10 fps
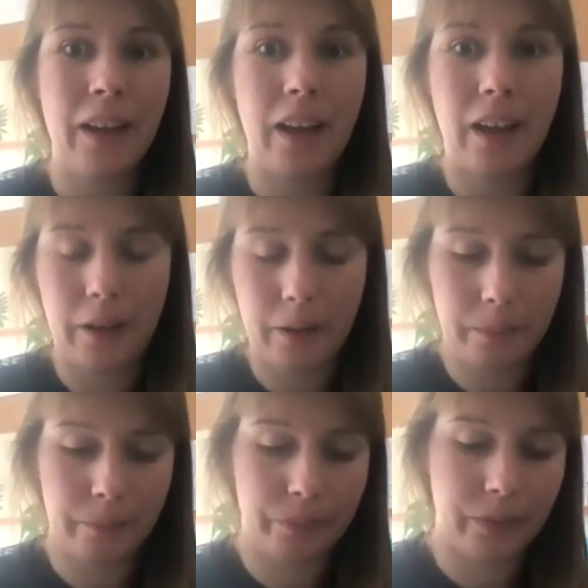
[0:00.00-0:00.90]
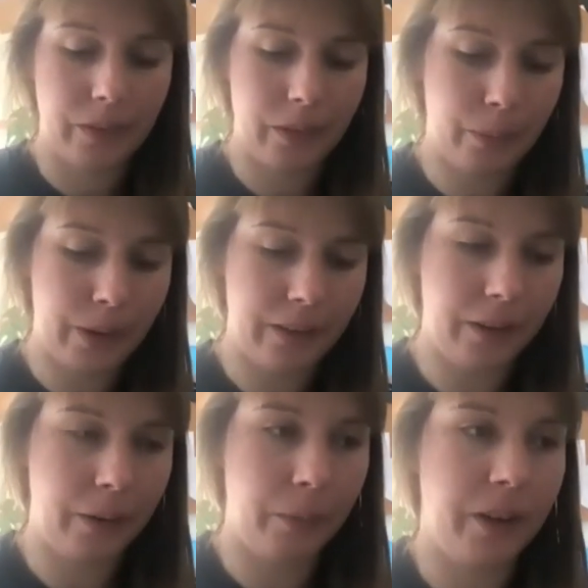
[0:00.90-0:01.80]
the way that
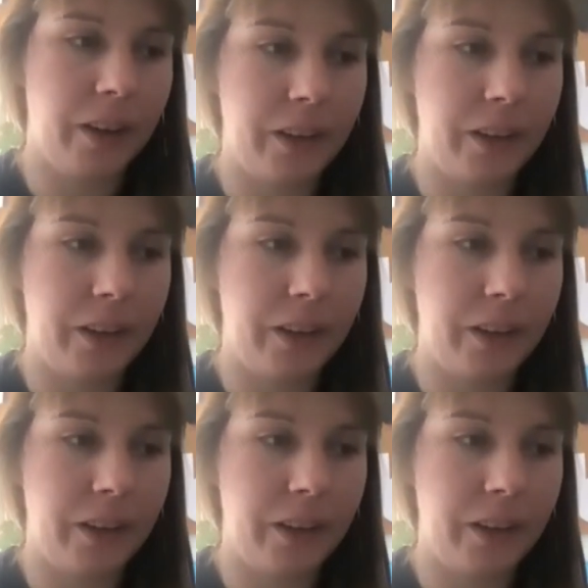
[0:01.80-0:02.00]
I work,